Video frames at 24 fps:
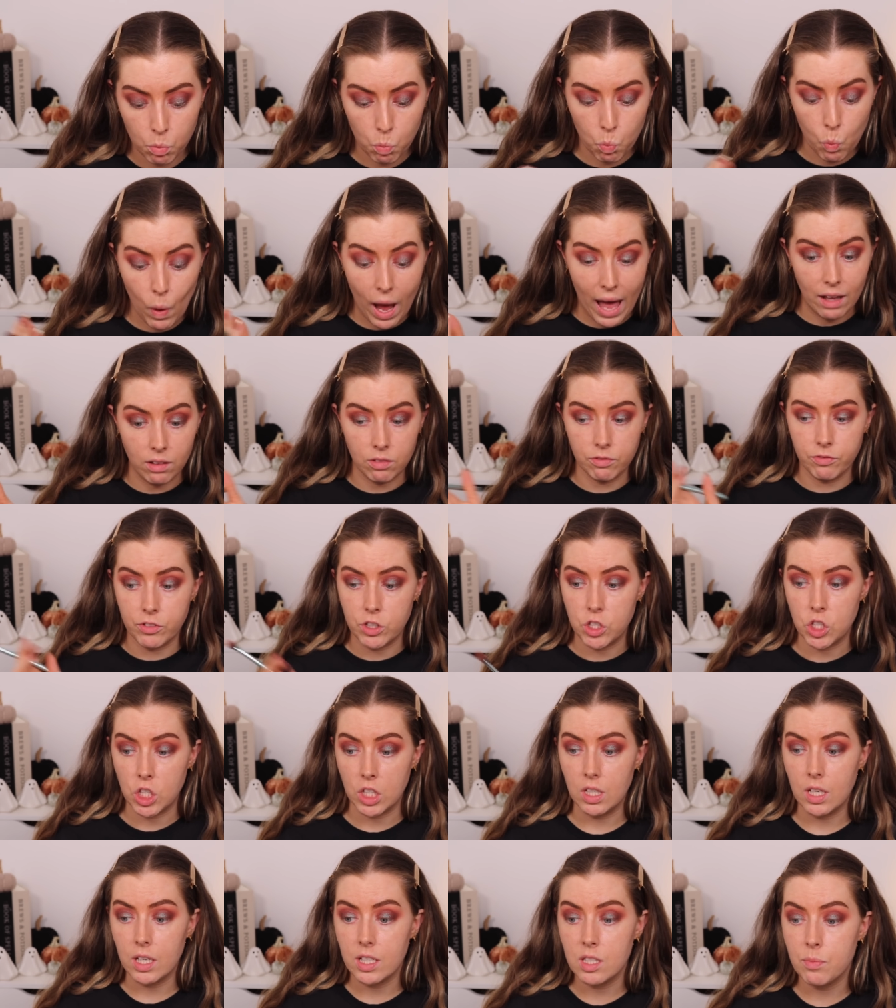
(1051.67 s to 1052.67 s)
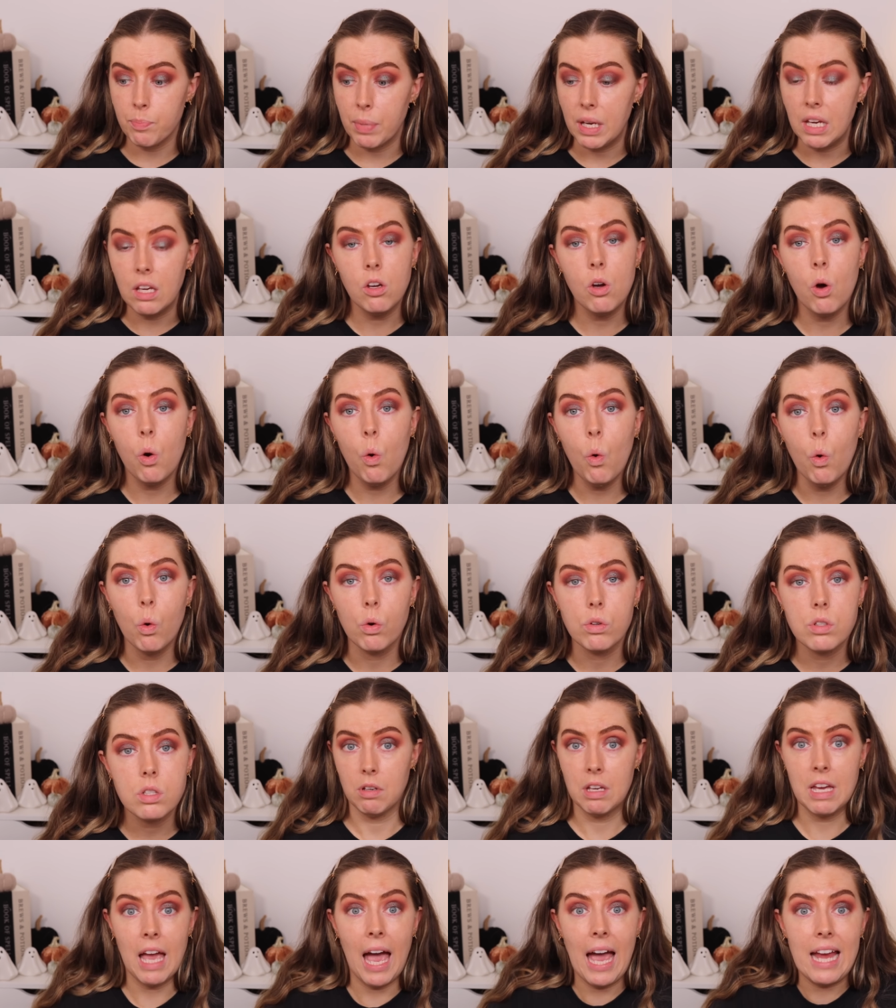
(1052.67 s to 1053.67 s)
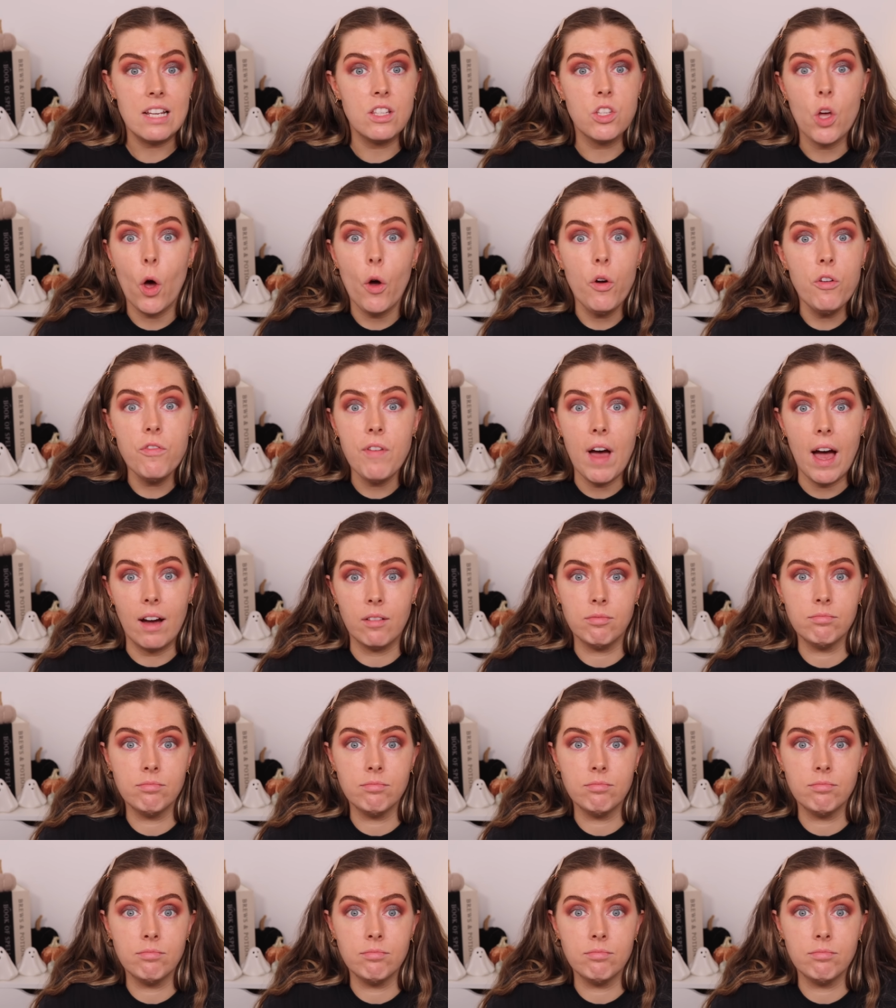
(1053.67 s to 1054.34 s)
well, Virginia's being caught. Case over.